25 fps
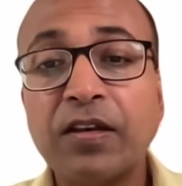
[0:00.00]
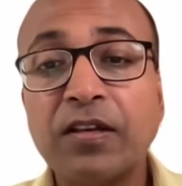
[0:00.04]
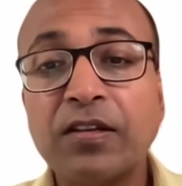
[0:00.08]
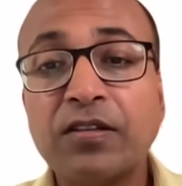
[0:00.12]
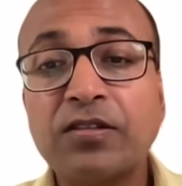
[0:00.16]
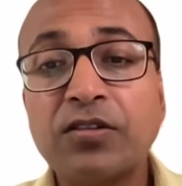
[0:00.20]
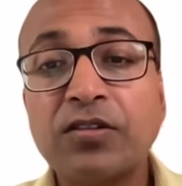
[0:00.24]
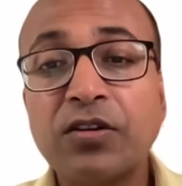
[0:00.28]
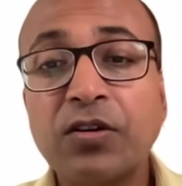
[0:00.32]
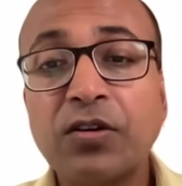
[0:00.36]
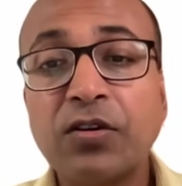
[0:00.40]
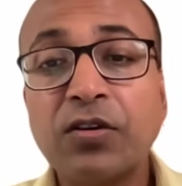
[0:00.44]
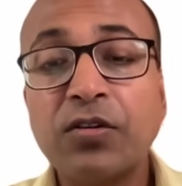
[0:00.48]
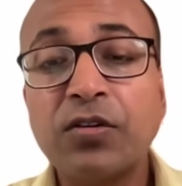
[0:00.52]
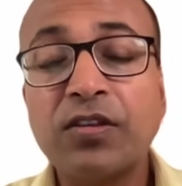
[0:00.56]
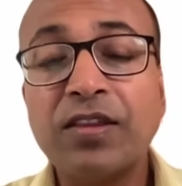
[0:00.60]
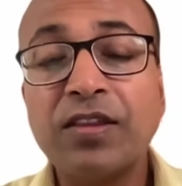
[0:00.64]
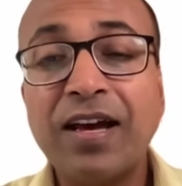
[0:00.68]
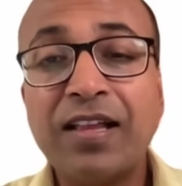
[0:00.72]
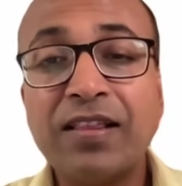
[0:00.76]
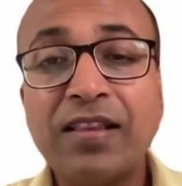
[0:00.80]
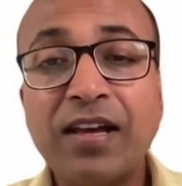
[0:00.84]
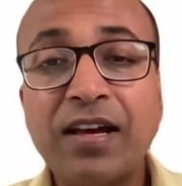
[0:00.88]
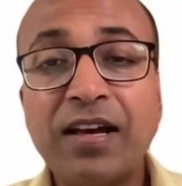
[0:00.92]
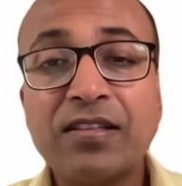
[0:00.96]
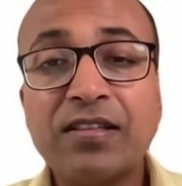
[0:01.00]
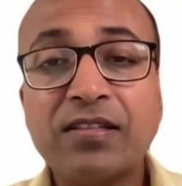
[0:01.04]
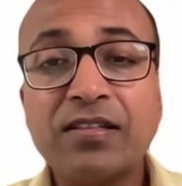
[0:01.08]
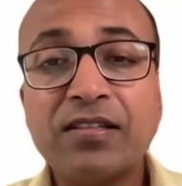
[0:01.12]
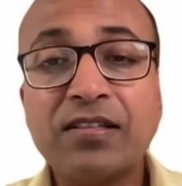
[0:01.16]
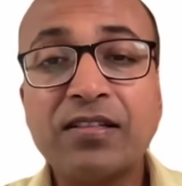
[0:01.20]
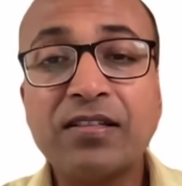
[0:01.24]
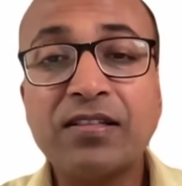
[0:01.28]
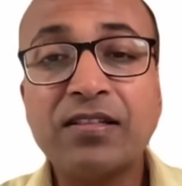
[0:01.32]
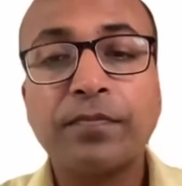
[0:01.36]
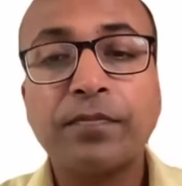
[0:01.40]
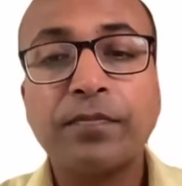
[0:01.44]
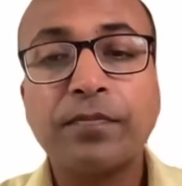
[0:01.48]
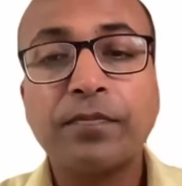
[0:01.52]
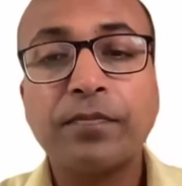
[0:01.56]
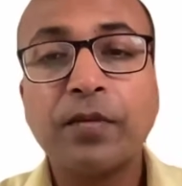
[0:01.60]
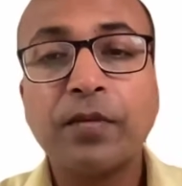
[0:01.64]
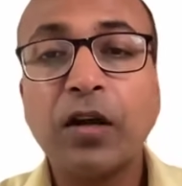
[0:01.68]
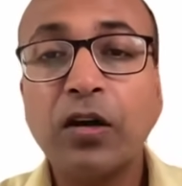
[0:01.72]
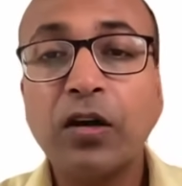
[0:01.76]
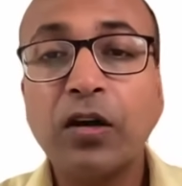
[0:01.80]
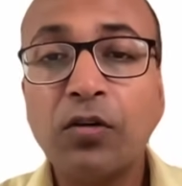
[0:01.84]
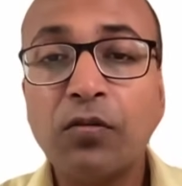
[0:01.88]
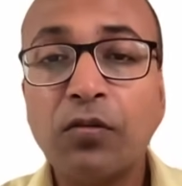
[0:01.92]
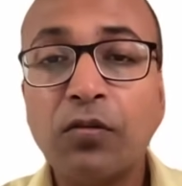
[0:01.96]
So that's
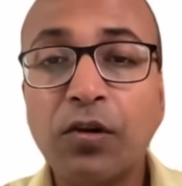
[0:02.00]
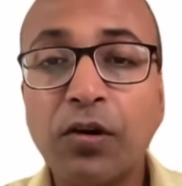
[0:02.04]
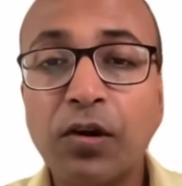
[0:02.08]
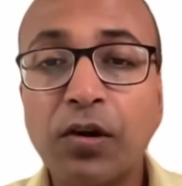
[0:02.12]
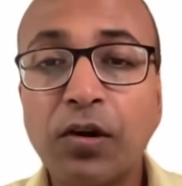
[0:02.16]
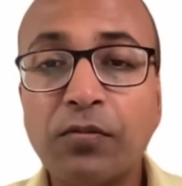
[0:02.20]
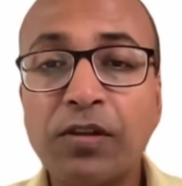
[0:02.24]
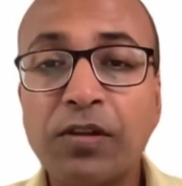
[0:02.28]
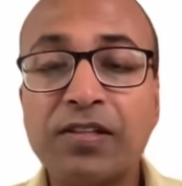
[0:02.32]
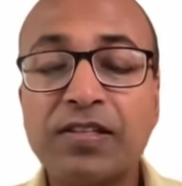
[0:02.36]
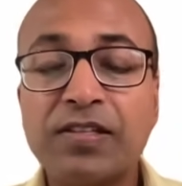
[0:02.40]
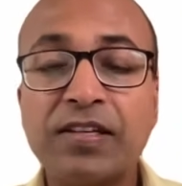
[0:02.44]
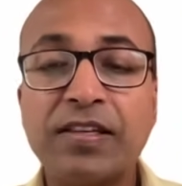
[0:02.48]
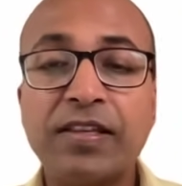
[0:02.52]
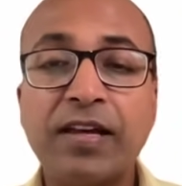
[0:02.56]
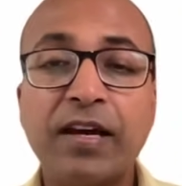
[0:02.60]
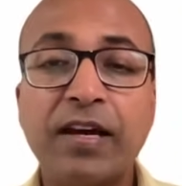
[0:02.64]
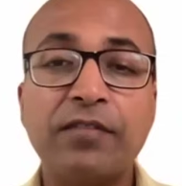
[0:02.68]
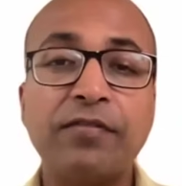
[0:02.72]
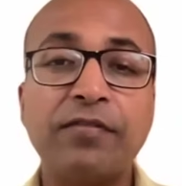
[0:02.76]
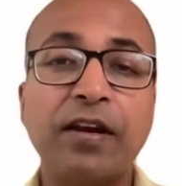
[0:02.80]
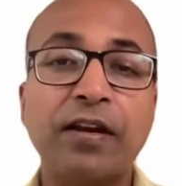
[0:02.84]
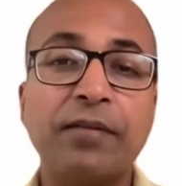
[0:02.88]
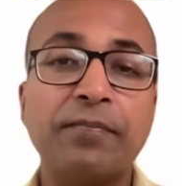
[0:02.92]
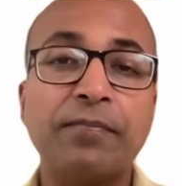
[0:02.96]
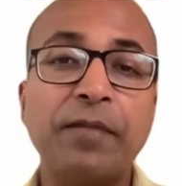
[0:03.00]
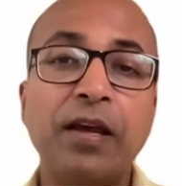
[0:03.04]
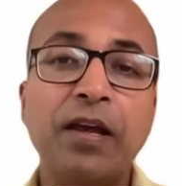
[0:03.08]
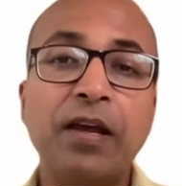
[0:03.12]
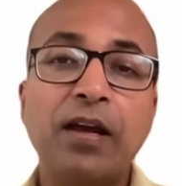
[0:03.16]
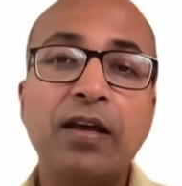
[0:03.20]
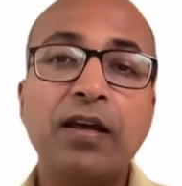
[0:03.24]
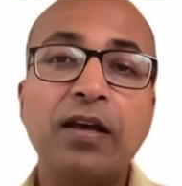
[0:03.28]
overall, we'll see that effect.